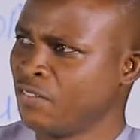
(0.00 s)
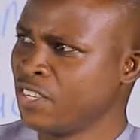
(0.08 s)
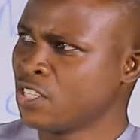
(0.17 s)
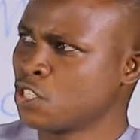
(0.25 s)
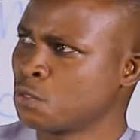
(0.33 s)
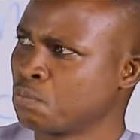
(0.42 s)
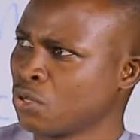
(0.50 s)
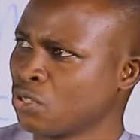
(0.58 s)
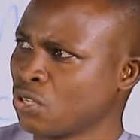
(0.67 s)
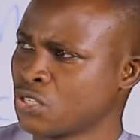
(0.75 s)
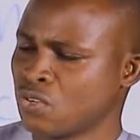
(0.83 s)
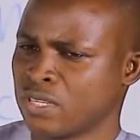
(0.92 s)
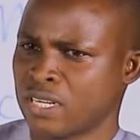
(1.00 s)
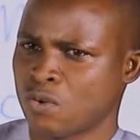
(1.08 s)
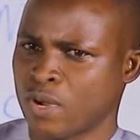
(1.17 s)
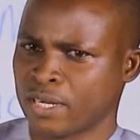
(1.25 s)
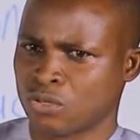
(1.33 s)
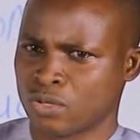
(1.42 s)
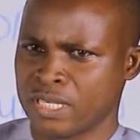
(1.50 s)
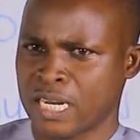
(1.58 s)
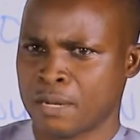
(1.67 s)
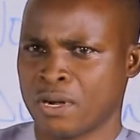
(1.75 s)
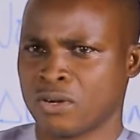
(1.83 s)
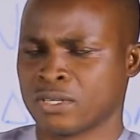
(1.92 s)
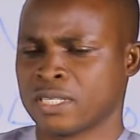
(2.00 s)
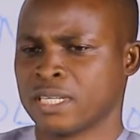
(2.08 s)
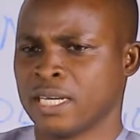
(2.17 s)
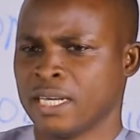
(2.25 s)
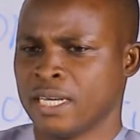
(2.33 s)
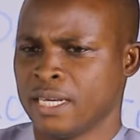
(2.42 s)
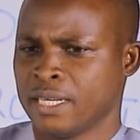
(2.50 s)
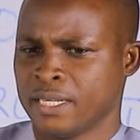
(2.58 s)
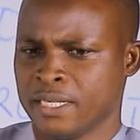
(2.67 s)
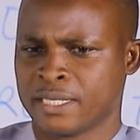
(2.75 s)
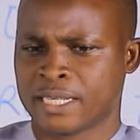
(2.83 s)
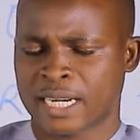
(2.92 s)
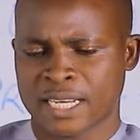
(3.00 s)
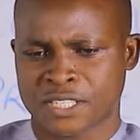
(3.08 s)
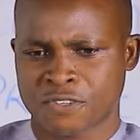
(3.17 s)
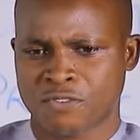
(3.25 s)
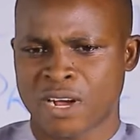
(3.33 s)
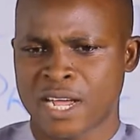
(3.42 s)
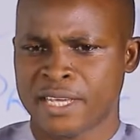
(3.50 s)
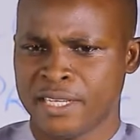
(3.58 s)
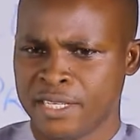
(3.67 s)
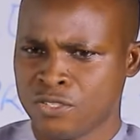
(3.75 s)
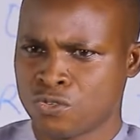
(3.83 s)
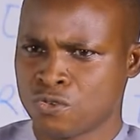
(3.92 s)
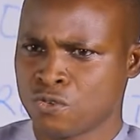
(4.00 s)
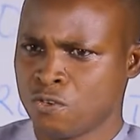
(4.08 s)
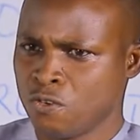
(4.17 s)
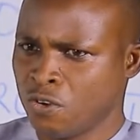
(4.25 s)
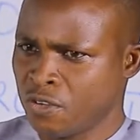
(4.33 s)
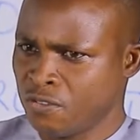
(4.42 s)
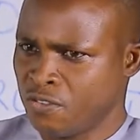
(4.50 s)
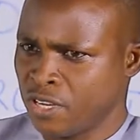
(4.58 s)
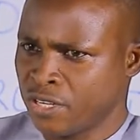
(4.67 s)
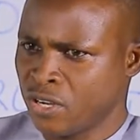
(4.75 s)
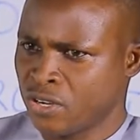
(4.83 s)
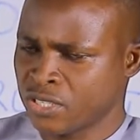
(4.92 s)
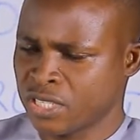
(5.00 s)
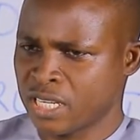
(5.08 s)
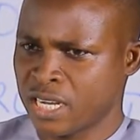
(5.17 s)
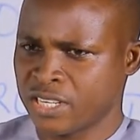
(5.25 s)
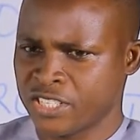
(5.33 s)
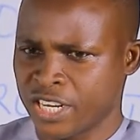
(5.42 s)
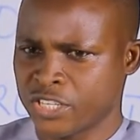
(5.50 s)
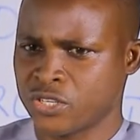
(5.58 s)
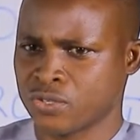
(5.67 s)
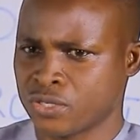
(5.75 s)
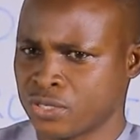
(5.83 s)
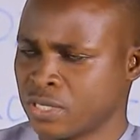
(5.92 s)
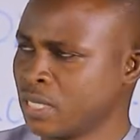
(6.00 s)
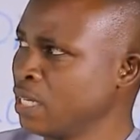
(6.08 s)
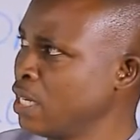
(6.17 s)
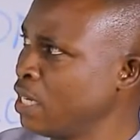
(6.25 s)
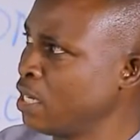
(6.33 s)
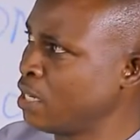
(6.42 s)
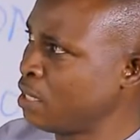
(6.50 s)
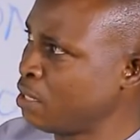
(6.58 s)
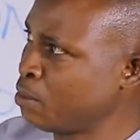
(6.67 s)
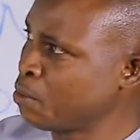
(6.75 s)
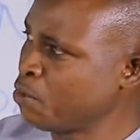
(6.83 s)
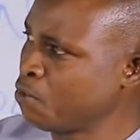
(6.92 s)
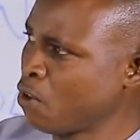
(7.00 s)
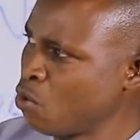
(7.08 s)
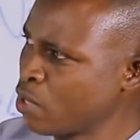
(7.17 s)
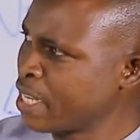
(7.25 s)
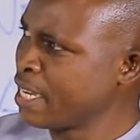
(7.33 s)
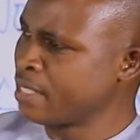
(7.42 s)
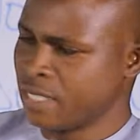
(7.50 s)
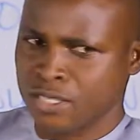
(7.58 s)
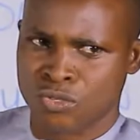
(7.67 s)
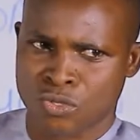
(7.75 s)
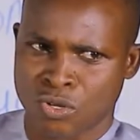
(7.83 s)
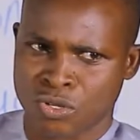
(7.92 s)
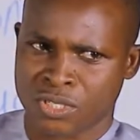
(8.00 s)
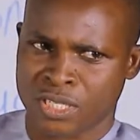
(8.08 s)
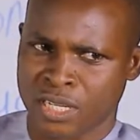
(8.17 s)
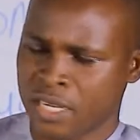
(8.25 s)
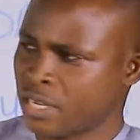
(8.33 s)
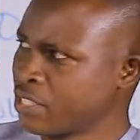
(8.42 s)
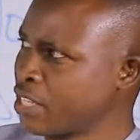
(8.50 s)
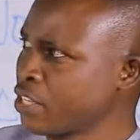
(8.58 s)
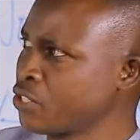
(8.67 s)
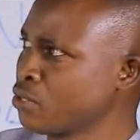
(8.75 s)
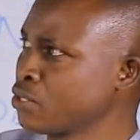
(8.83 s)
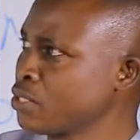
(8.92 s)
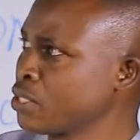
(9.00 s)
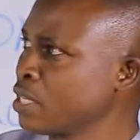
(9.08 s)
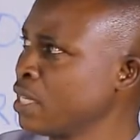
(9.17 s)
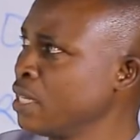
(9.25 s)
this production that we are talking about, it classifies into various sections. But before we get into those sections,